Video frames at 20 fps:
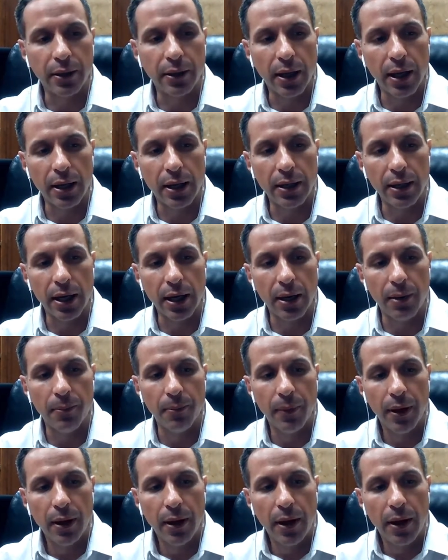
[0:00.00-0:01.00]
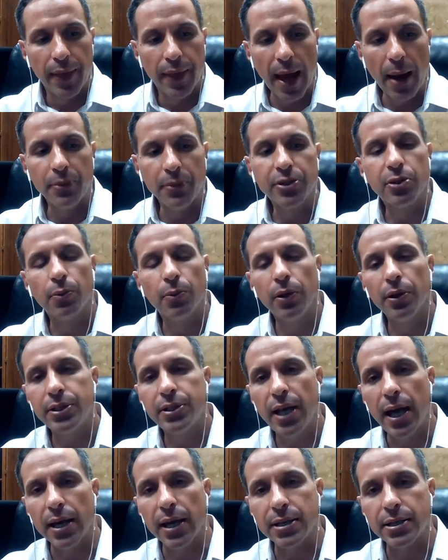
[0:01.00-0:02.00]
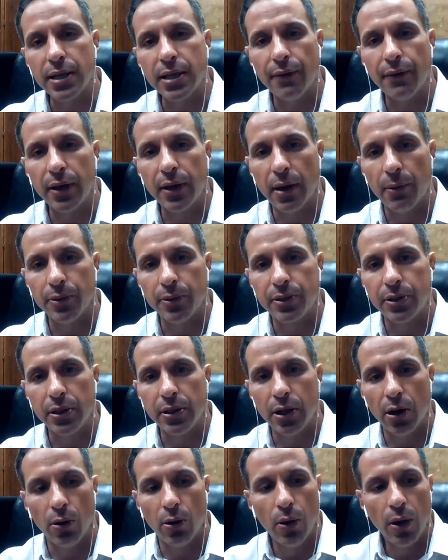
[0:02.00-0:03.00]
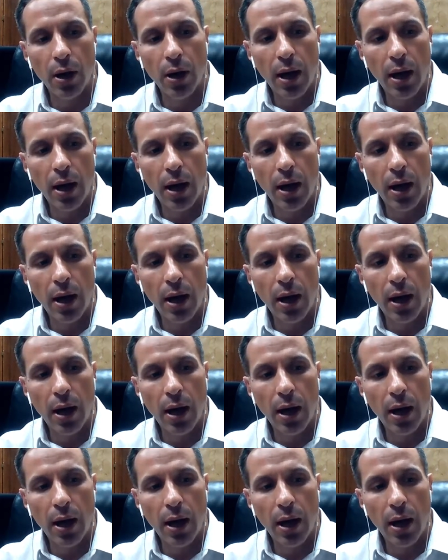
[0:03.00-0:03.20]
And that was the real test, Devin. That was, you know,